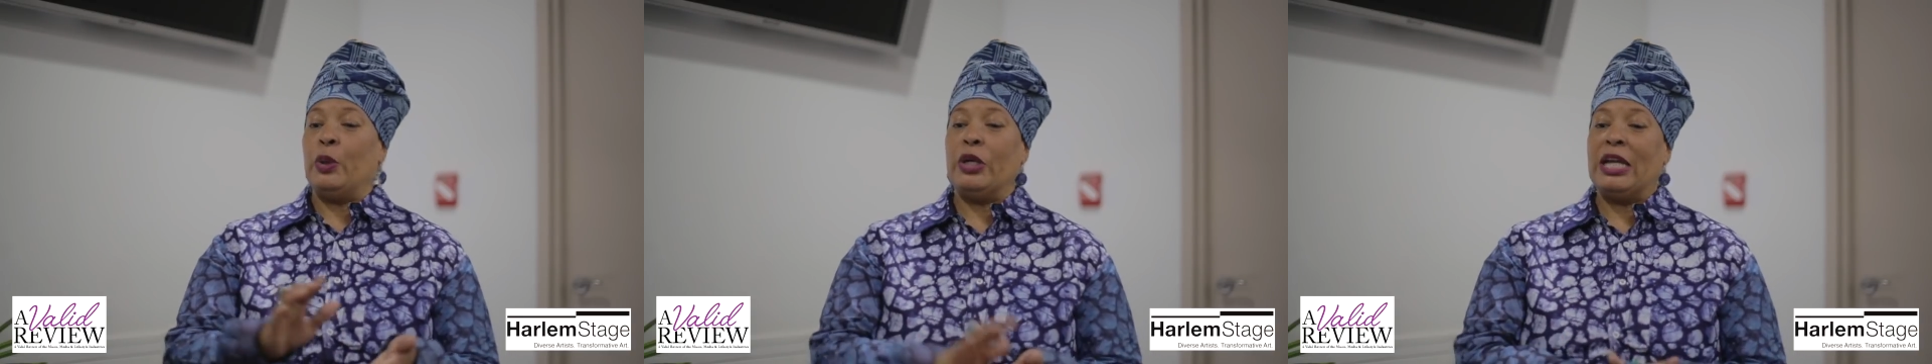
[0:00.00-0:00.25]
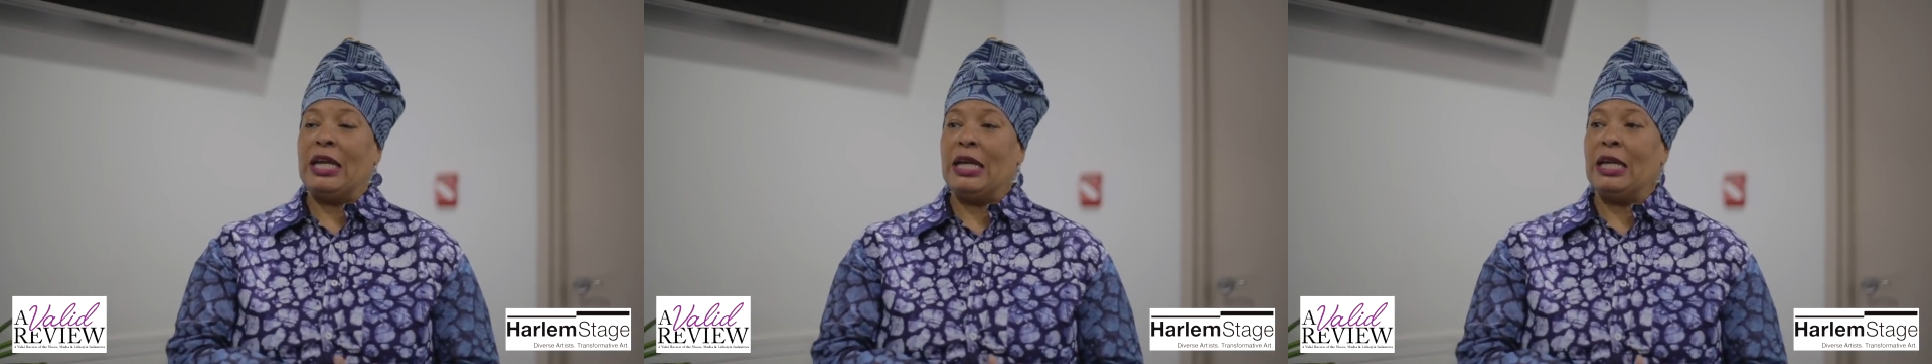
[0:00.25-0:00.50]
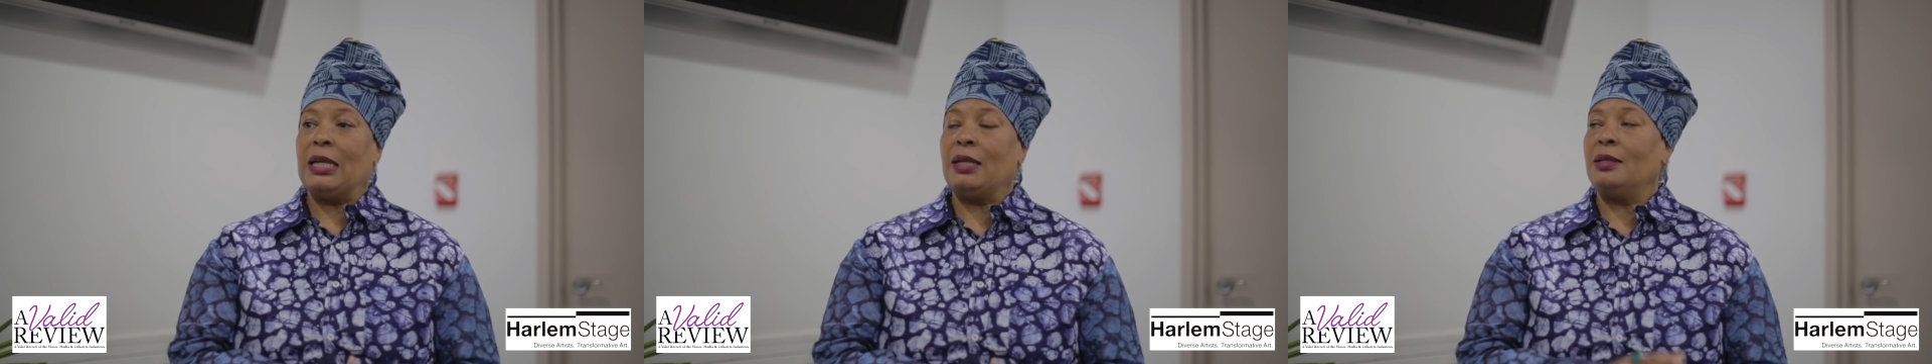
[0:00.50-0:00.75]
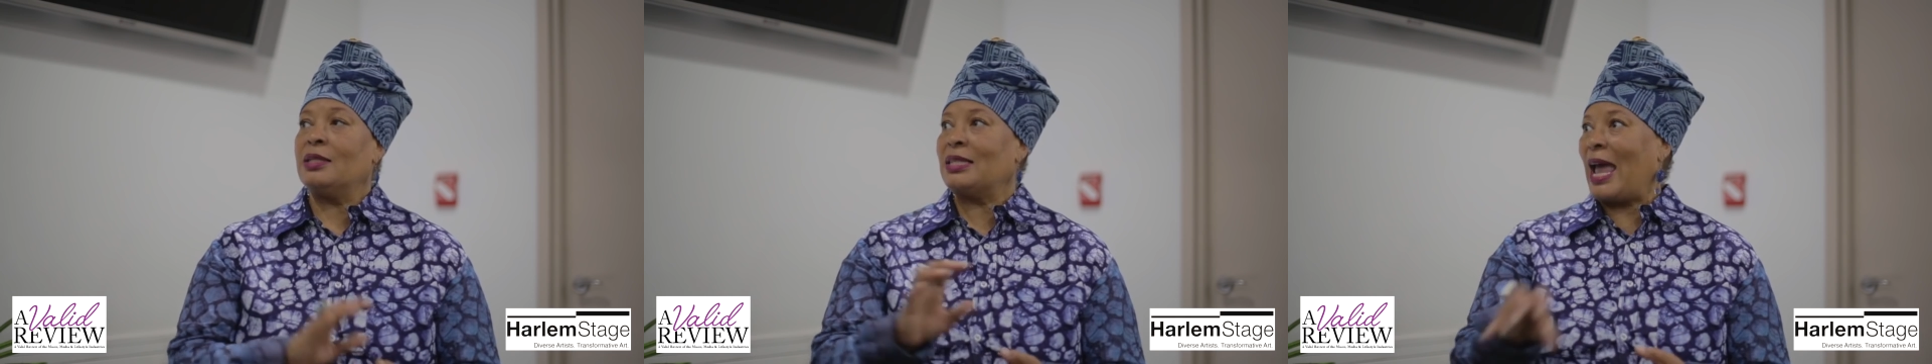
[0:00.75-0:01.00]

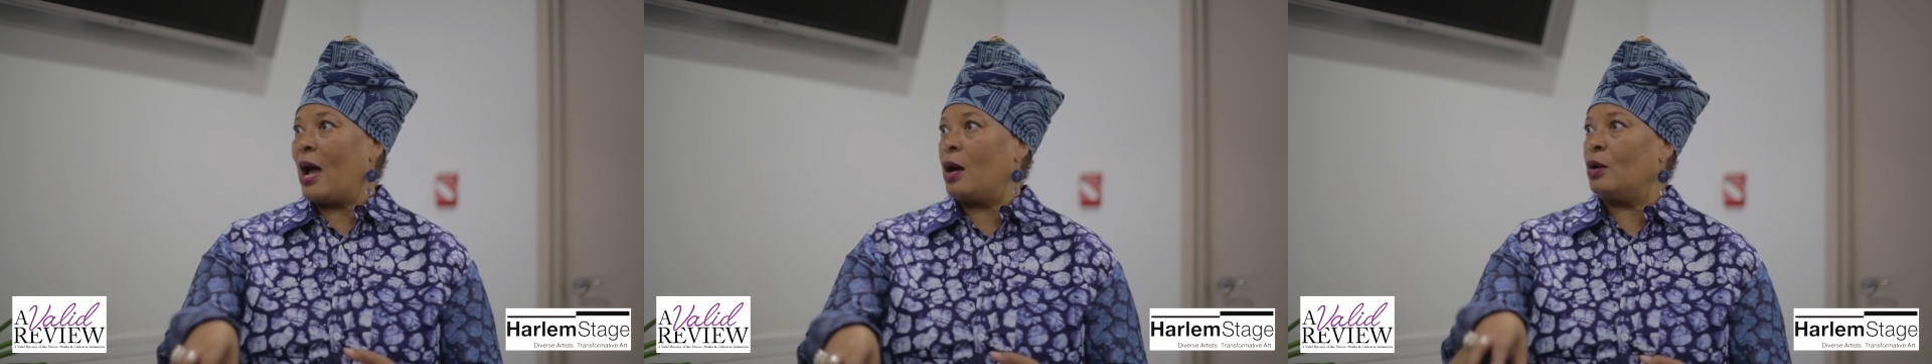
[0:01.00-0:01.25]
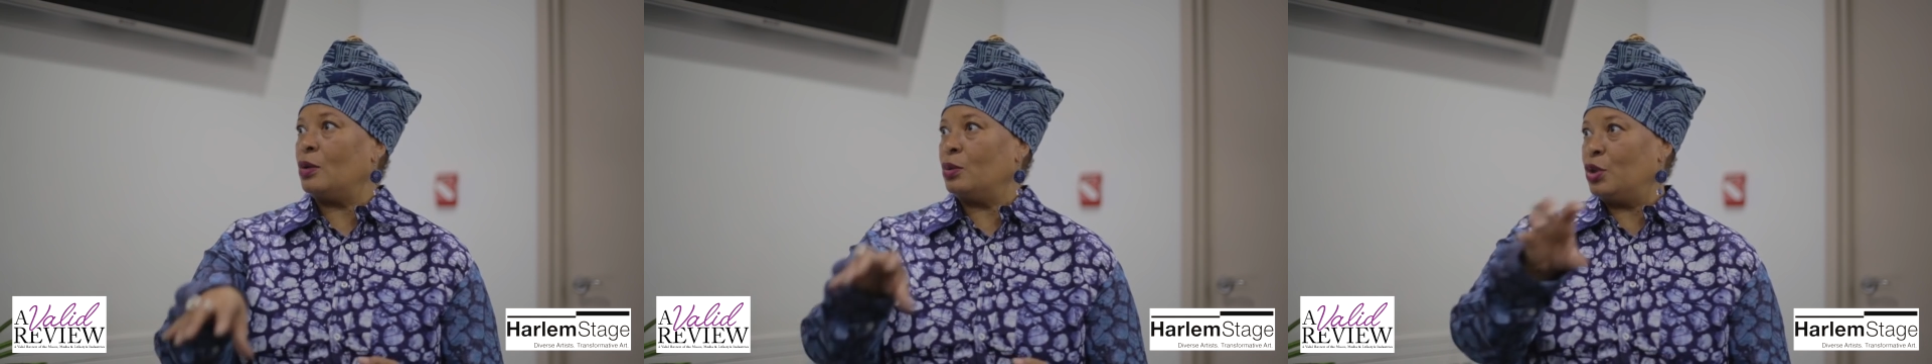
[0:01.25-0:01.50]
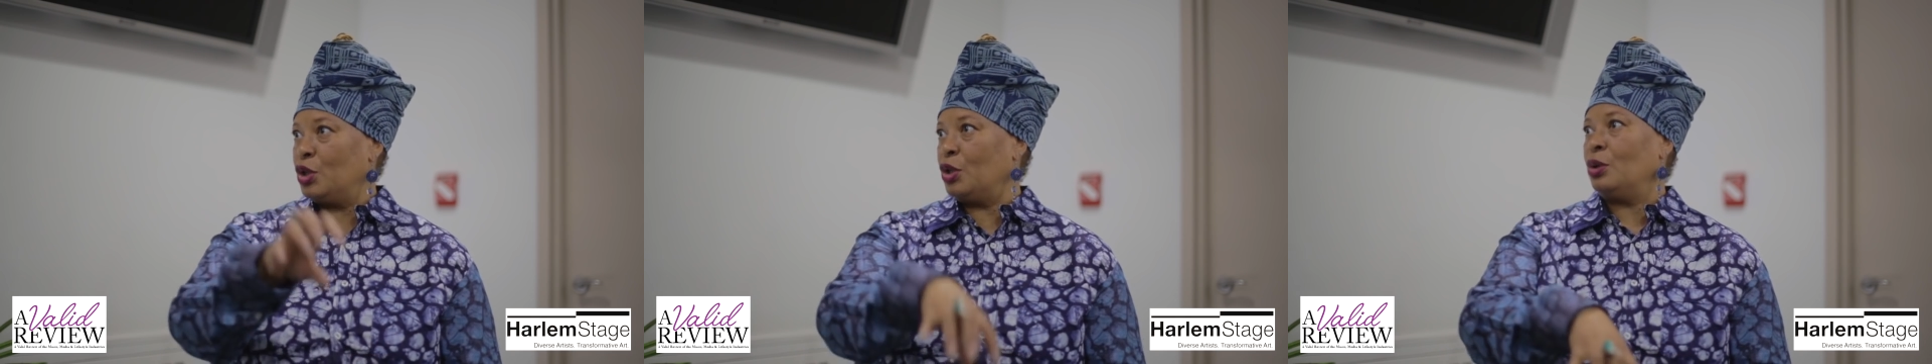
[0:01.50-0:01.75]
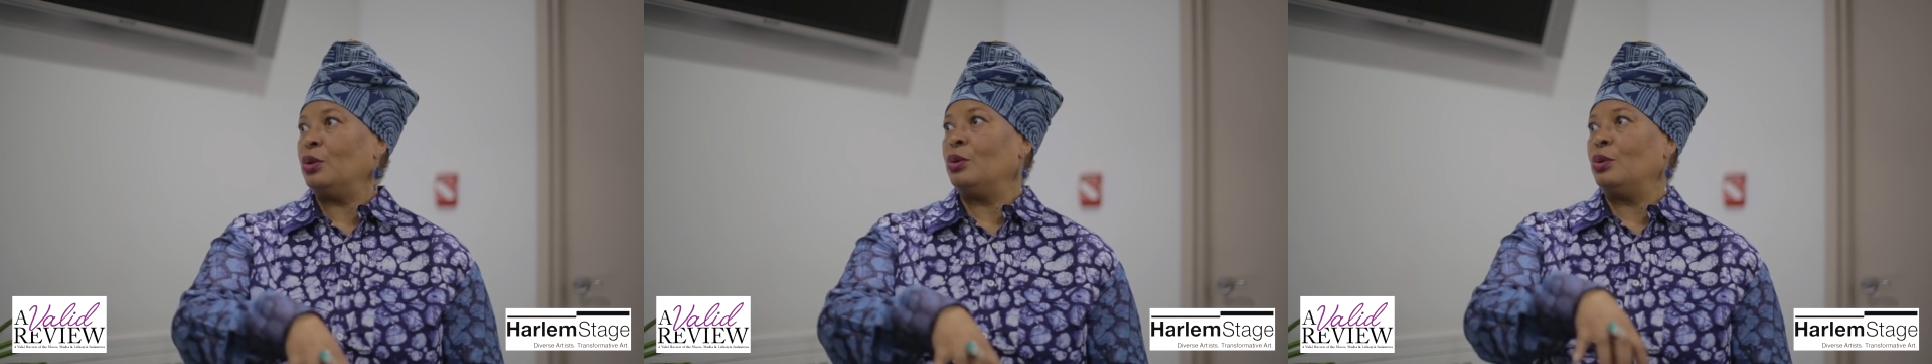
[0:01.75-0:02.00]
putting sound
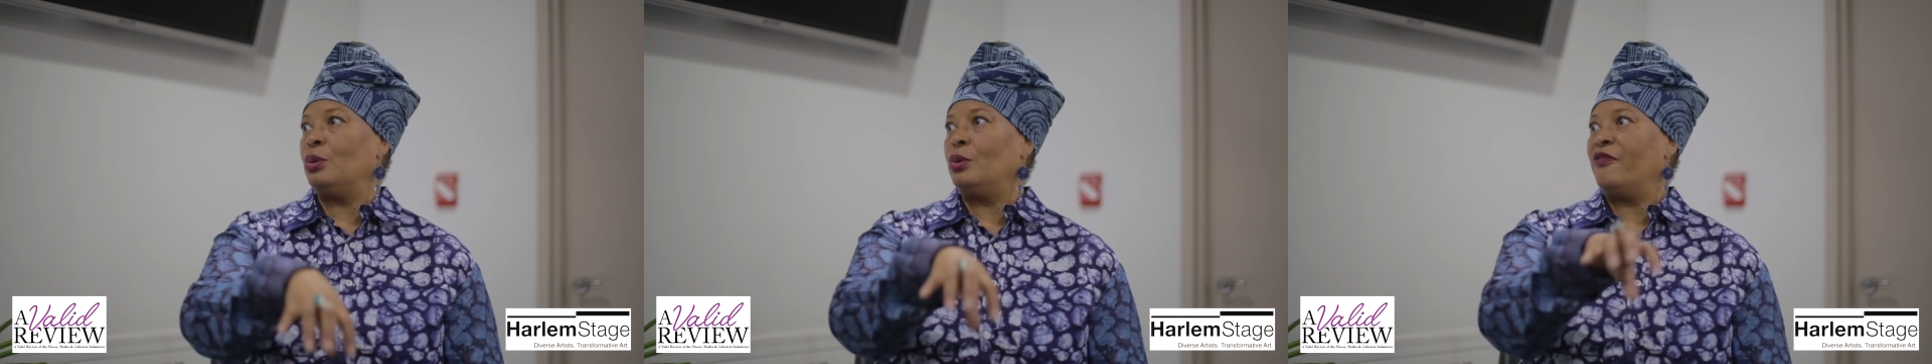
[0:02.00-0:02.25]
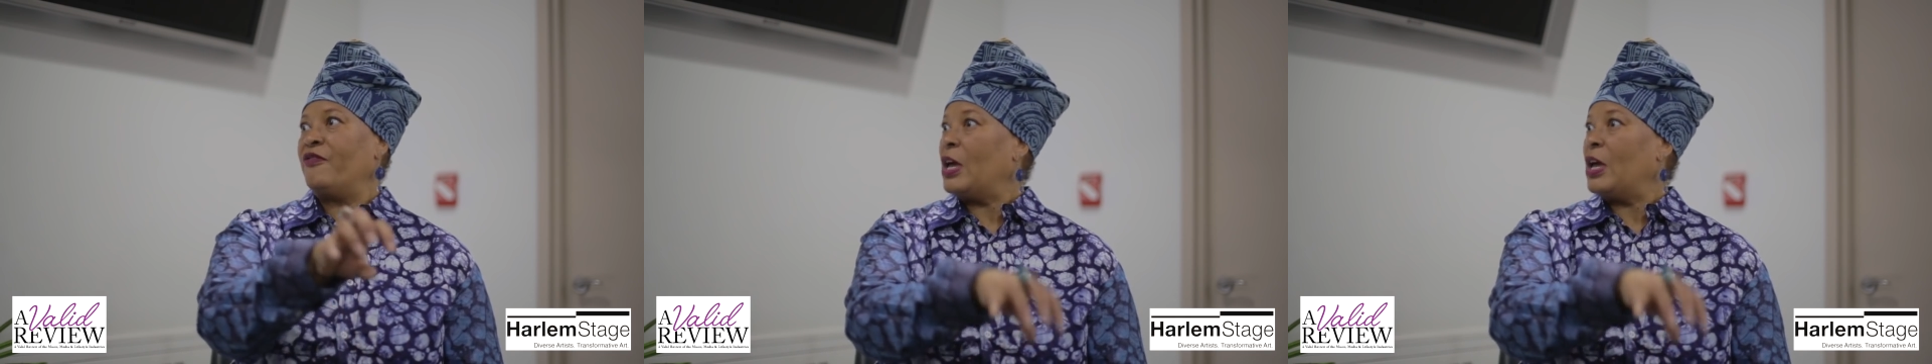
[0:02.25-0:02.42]
to